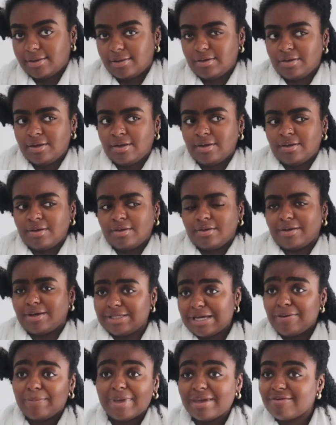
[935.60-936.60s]
Yeah, so
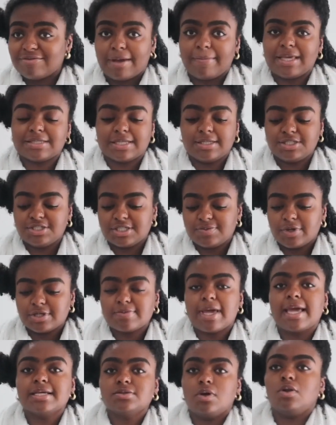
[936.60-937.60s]
here I don't know
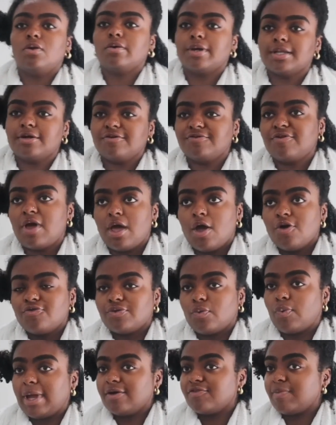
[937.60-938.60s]
what I'm talking about.
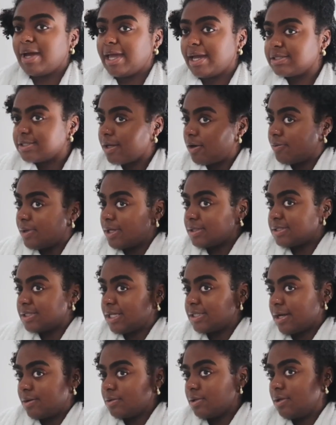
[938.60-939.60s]
In
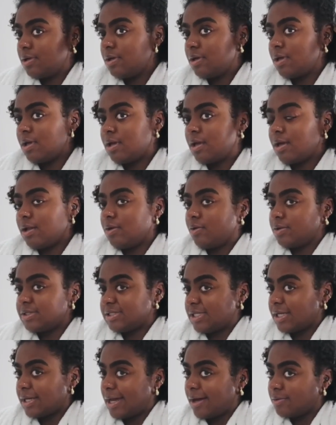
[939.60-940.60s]
hindsight, I feel like this
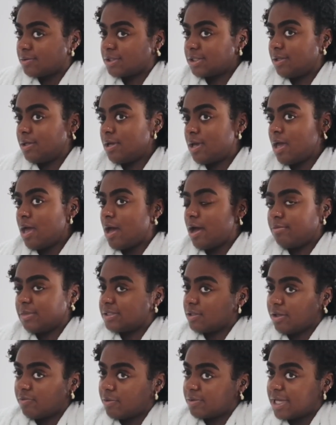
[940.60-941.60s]
took really long.
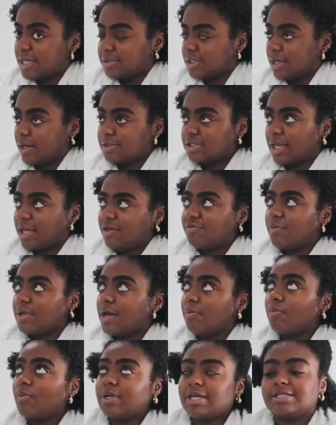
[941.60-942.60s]
I mean, the
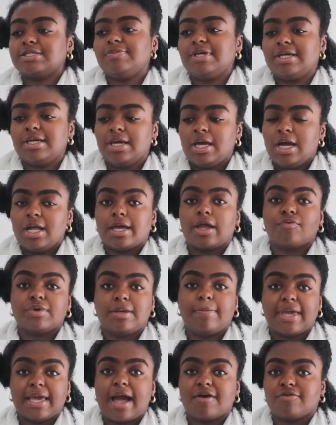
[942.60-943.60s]
whole video
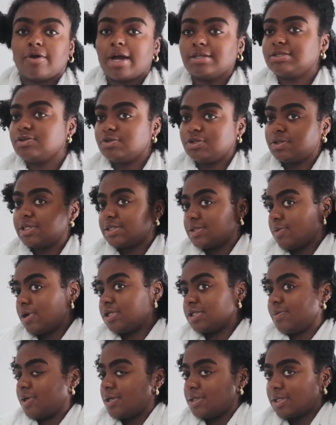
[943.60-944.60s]
filming took the
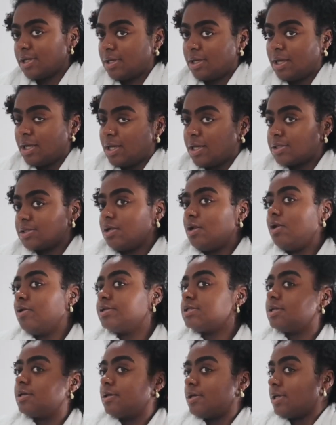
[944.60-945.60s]
entire day,
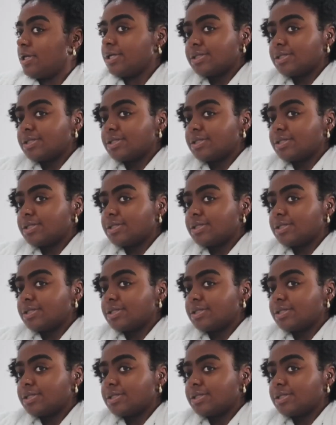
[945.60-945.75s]
but